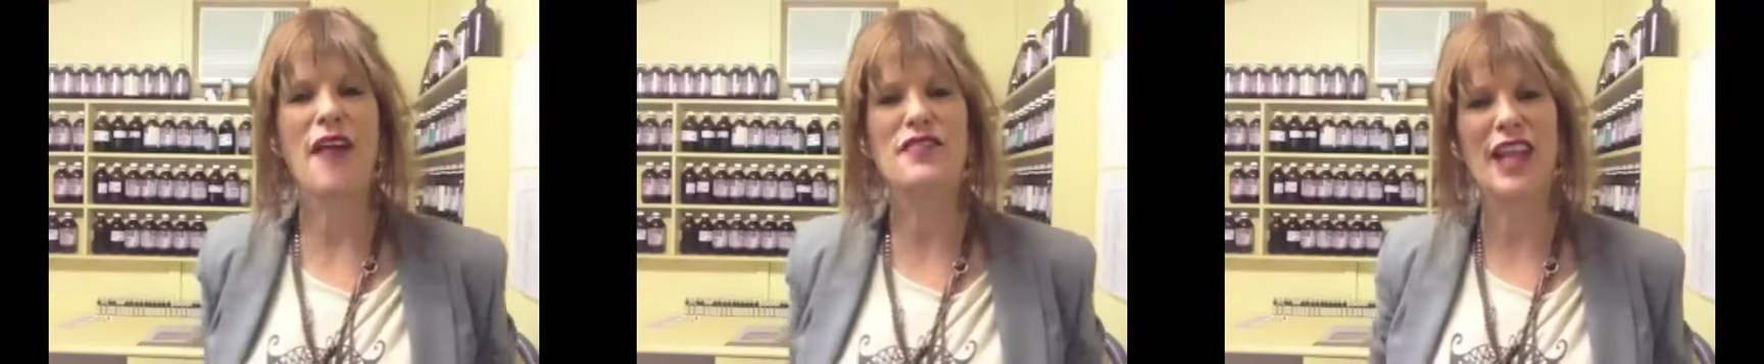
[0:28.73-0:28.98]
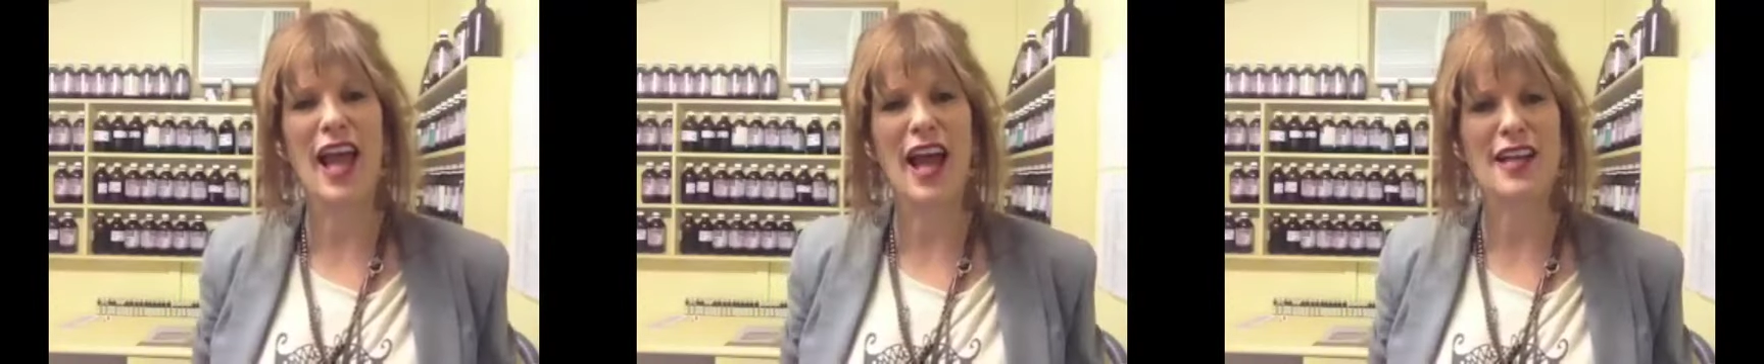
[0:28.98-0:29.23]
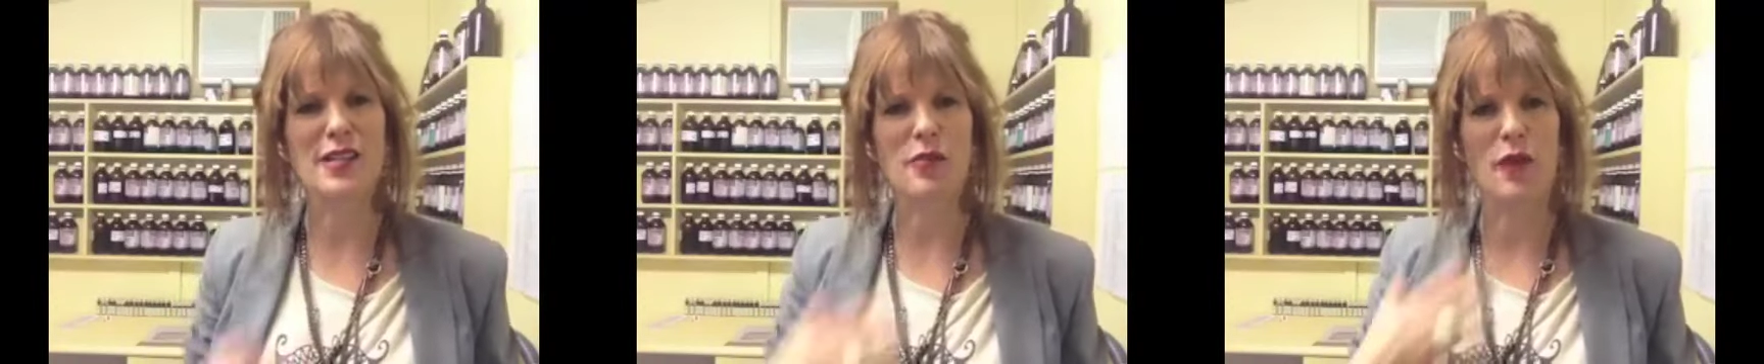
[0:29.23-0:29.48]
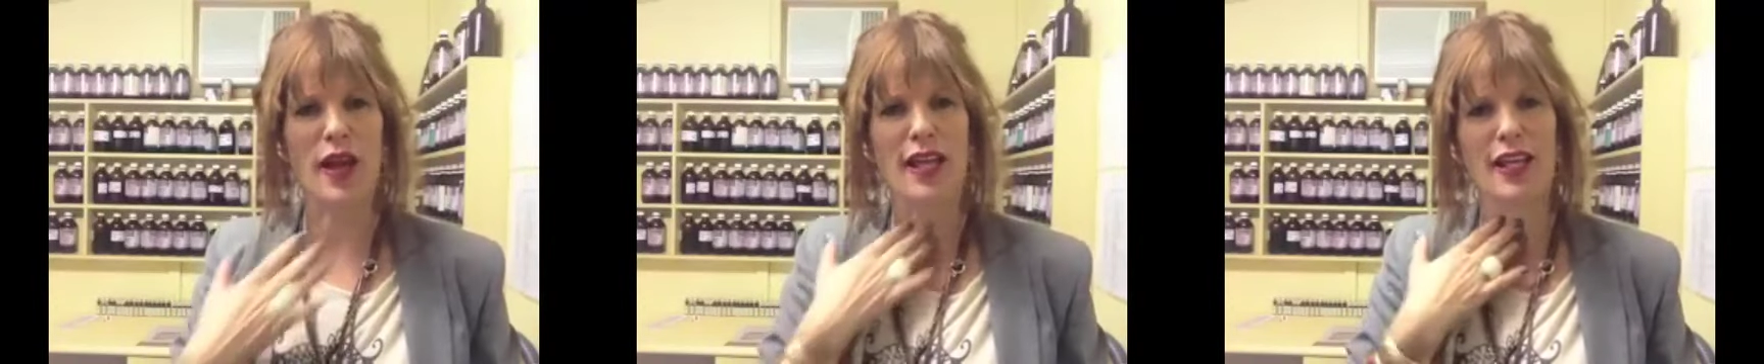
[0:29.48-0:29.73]
last
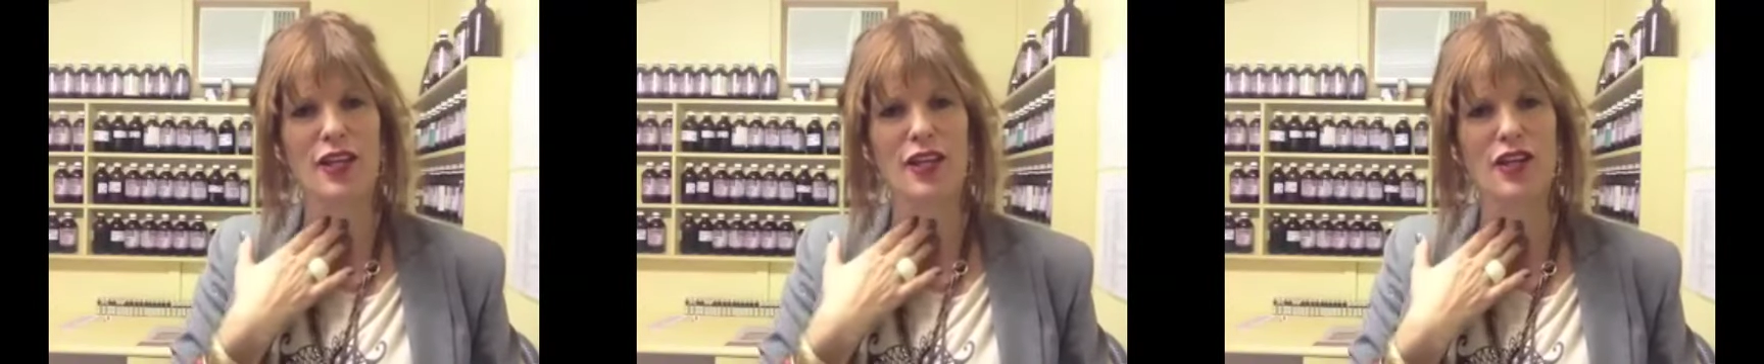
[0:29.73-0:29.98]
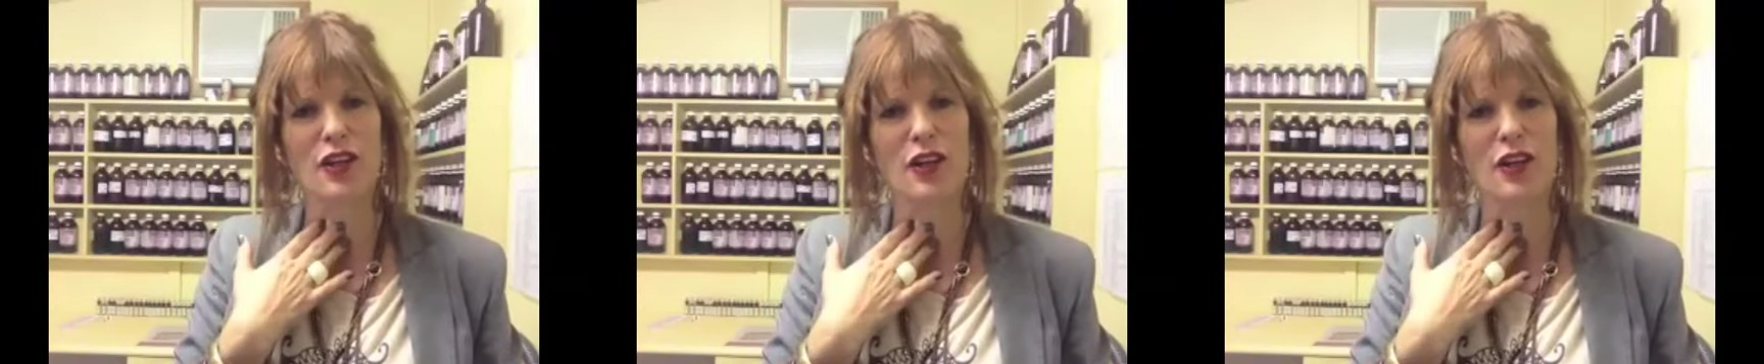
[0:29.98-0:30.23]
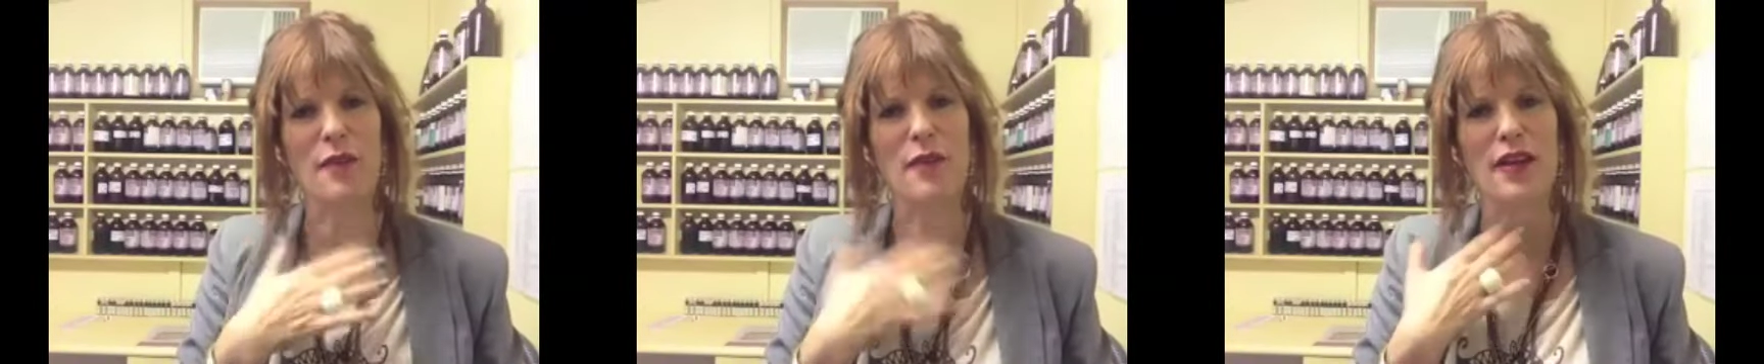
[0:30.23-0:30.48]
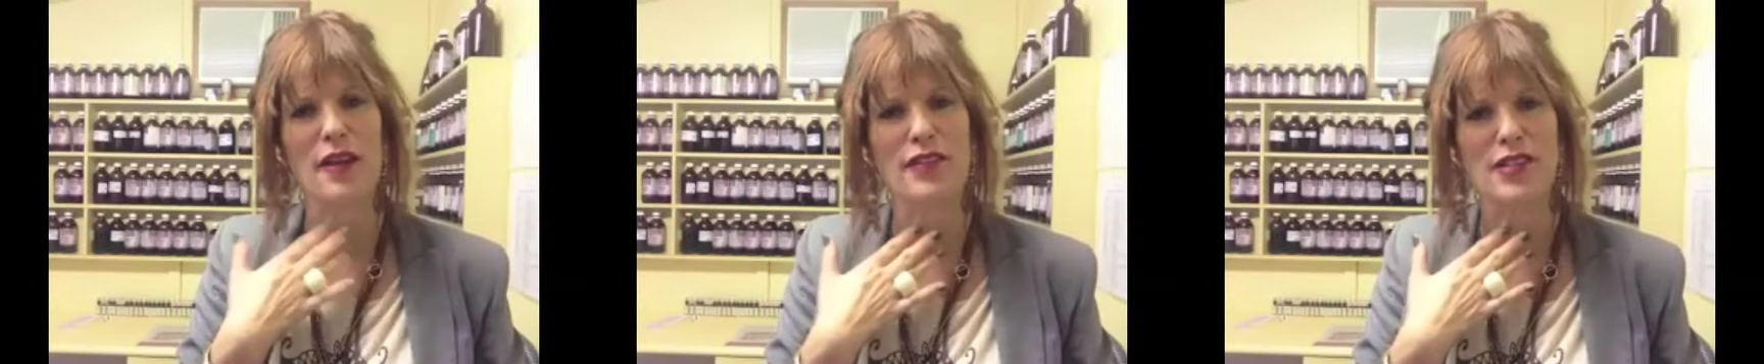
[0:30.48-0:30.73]
week and you had a bit of
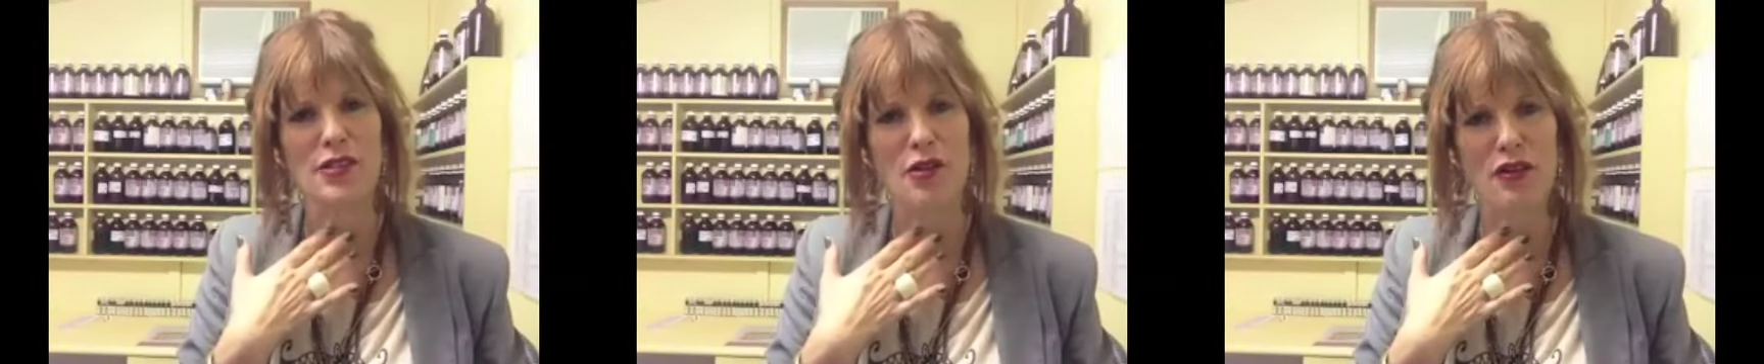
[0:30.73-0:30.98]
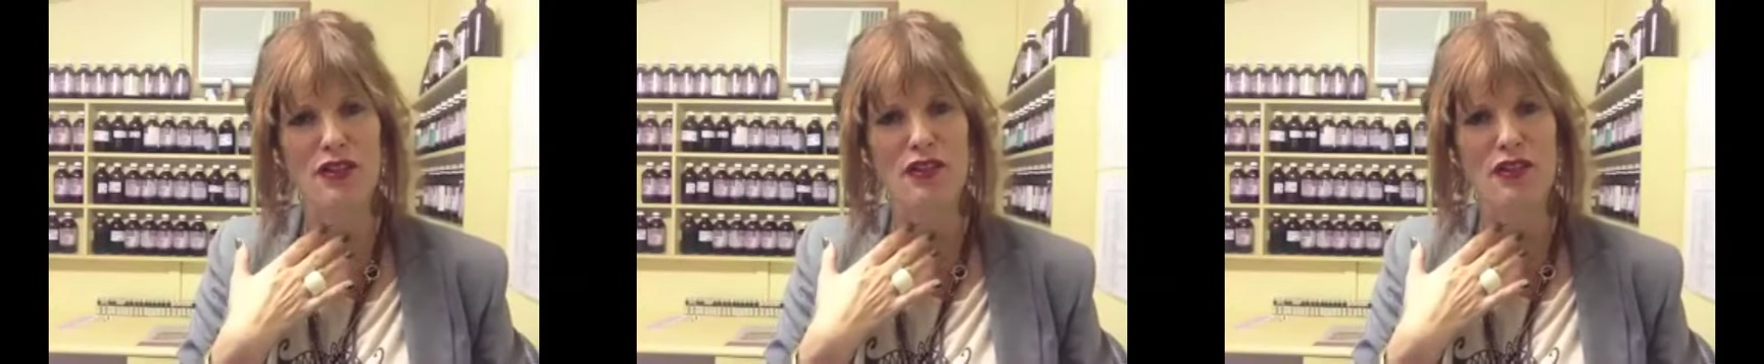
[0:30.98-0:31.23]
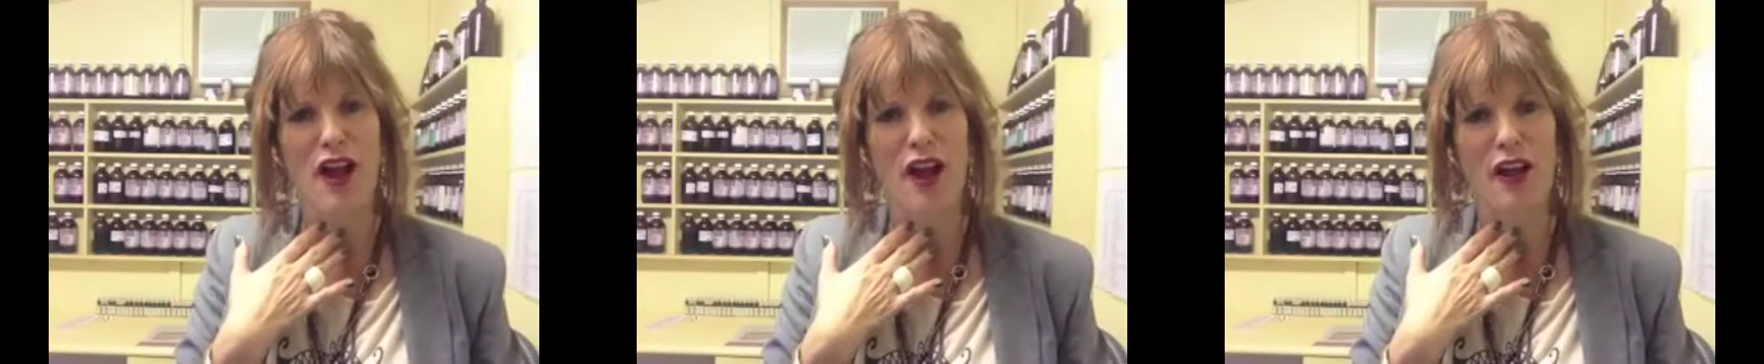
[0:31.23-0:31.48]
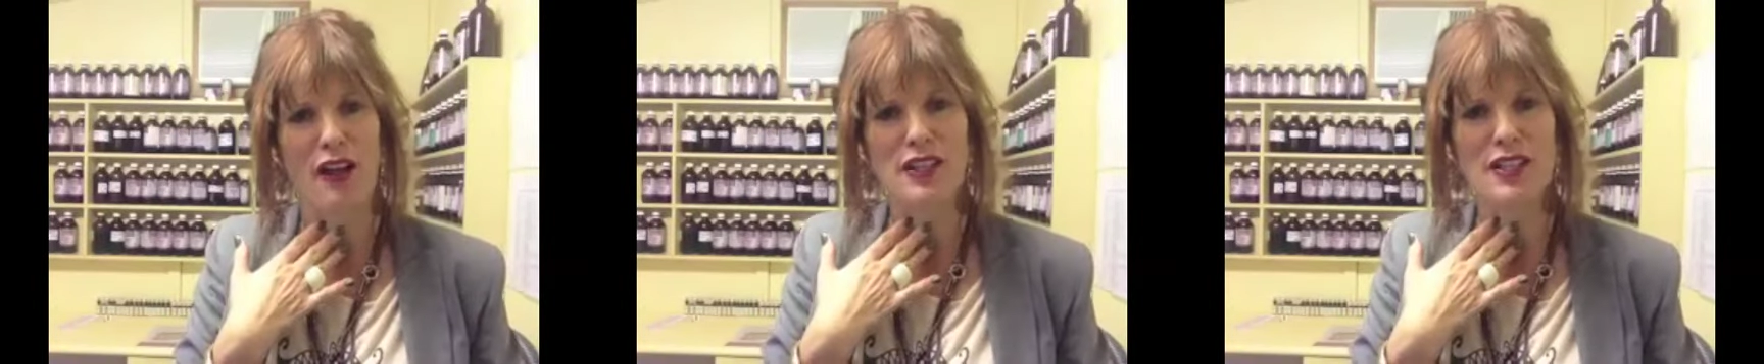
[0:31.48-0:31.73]
a sore
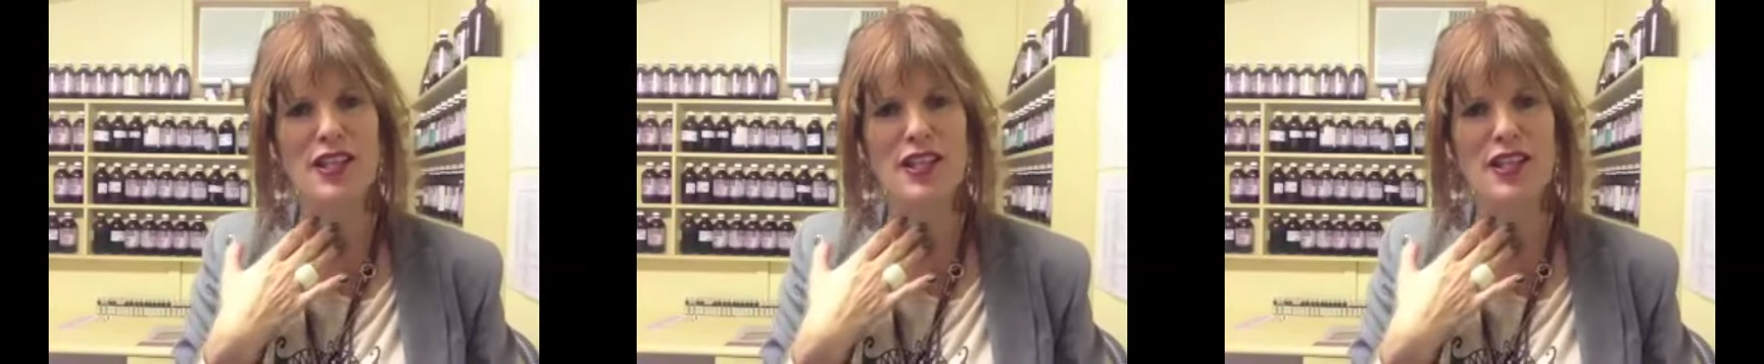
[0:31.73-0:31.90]
throat,